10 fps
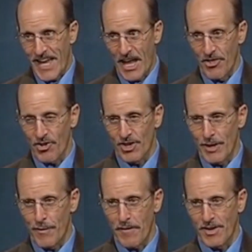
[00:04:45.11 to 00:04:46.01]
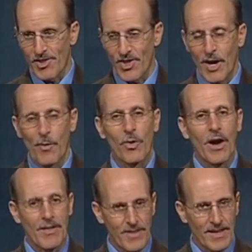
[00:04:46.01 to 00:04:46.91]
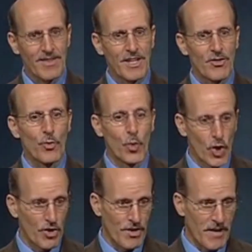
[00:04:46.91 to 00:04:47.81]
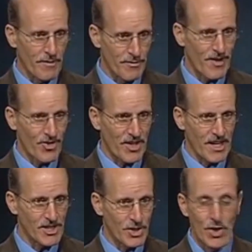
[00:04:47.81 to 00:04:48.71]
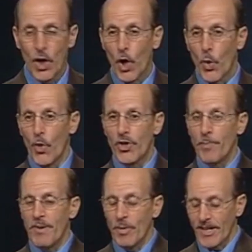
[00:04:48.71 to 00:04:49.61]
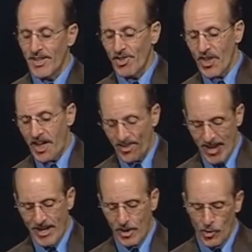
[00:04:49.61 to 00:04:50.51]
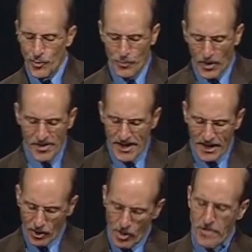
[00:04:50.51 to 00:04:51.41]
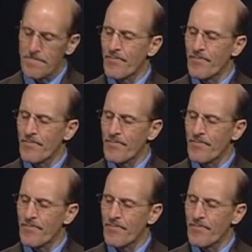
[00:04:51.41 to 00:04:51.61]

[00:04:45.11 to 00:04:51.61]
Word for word: And there's enough evidence there where I think that it's worthy of investigation. Would you be willing to say, as I close with prayer tonight, Lord,